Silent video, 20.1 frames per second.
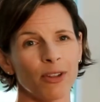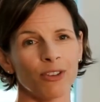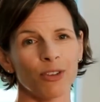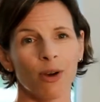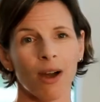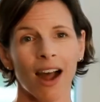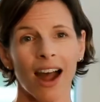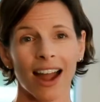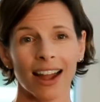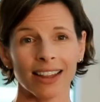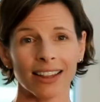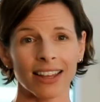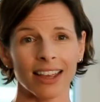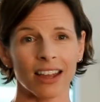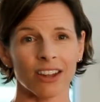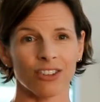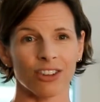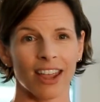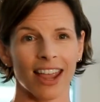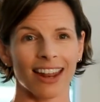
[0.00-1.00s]
into a
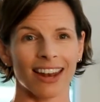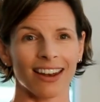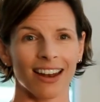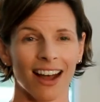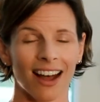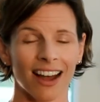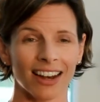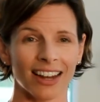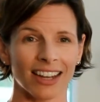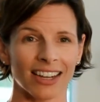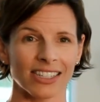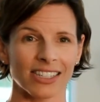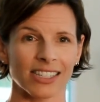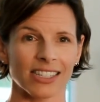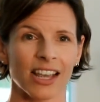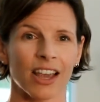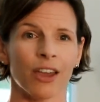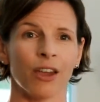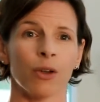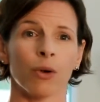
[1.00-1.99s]
highly educated
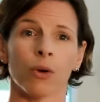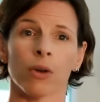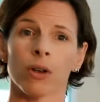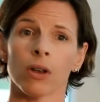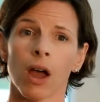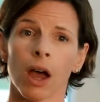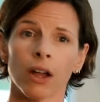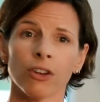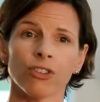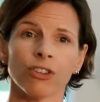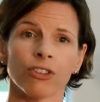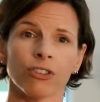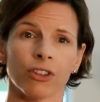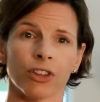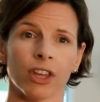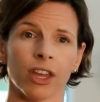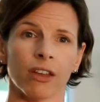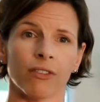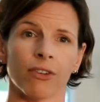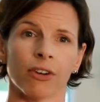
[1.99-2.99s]
audience who are not just
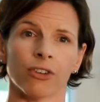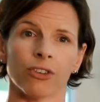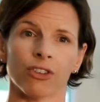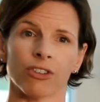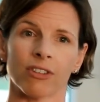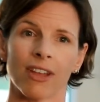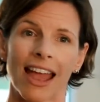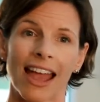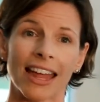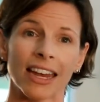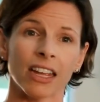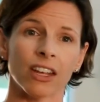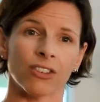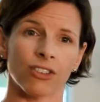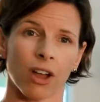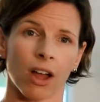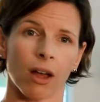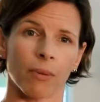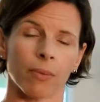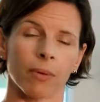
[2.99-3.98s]
looking for just any
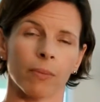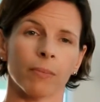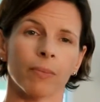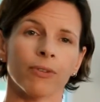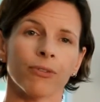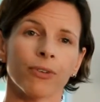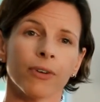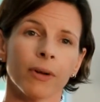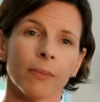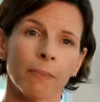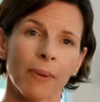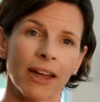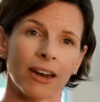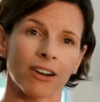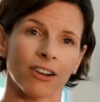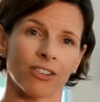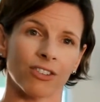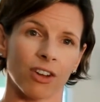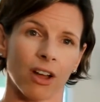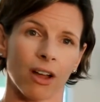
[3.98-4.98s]
job, but for a
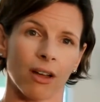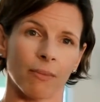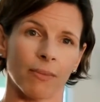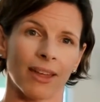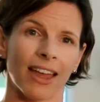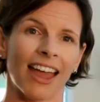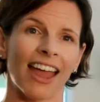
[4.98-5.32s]
better job,